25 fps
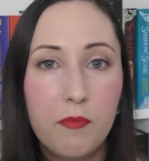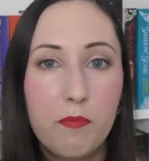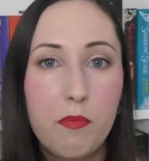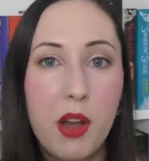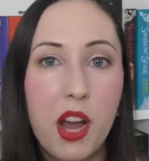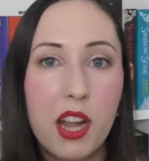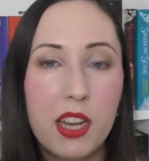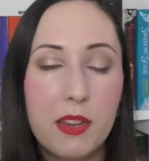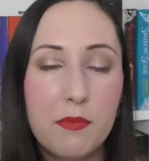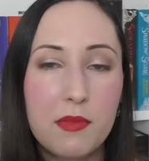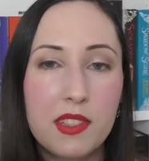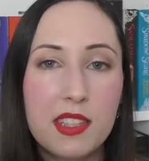
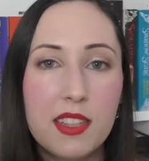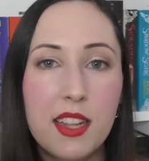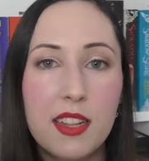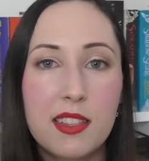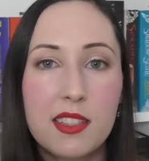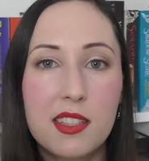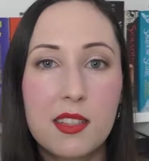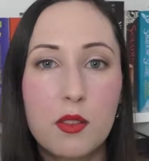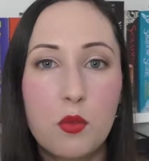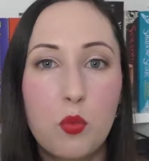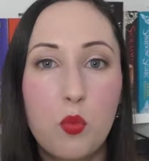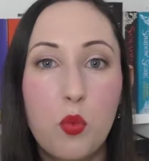Panem
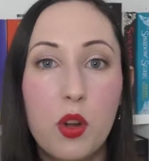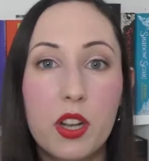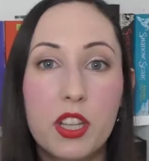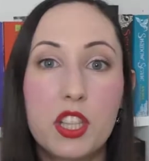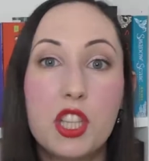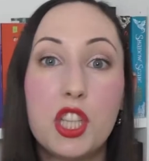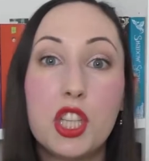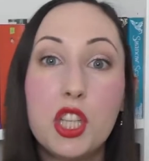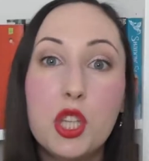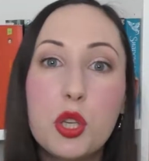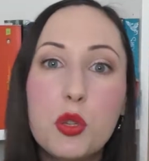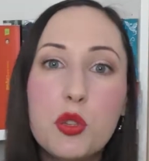sets in
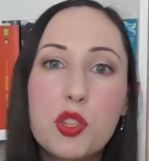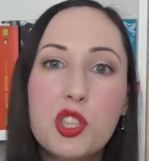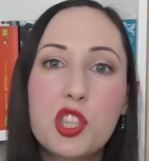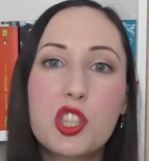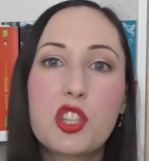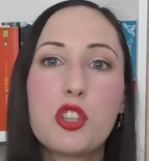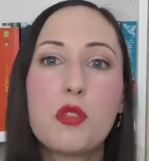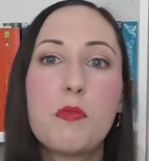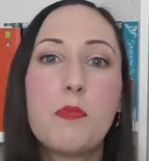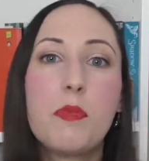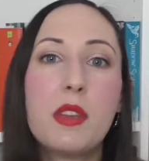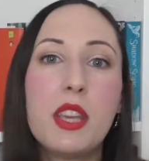what
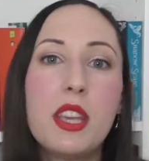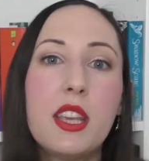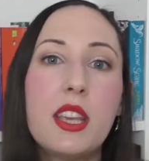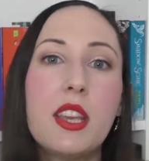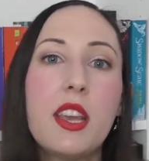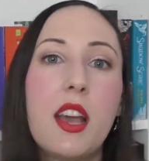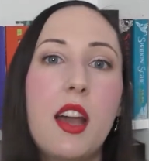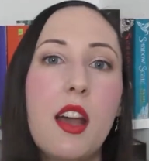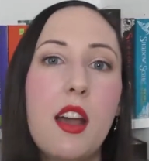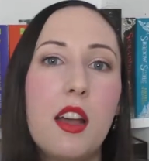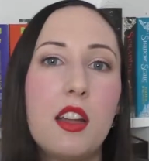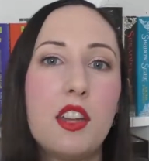used to
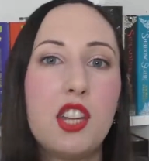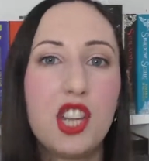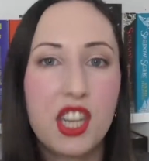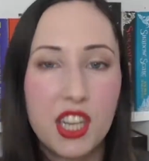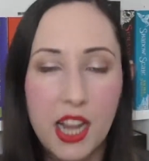be the